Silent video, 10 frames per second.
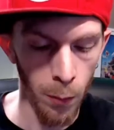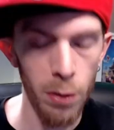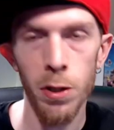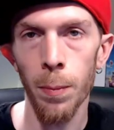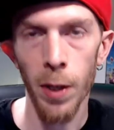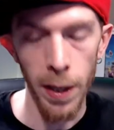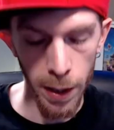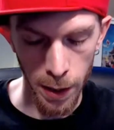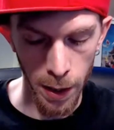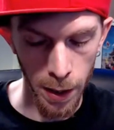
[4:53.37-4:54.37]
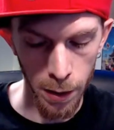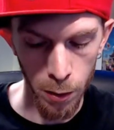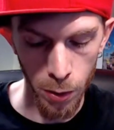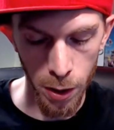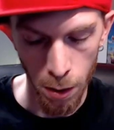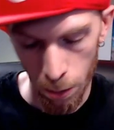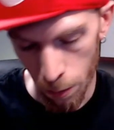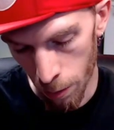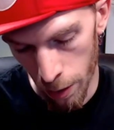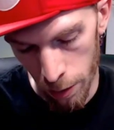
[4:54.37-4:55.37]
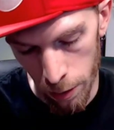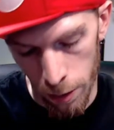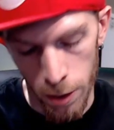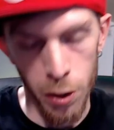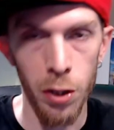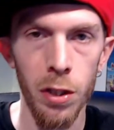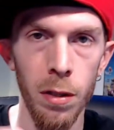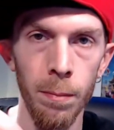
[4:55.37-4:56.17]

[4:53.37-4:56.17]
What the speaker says: And we used to play it, and you would go just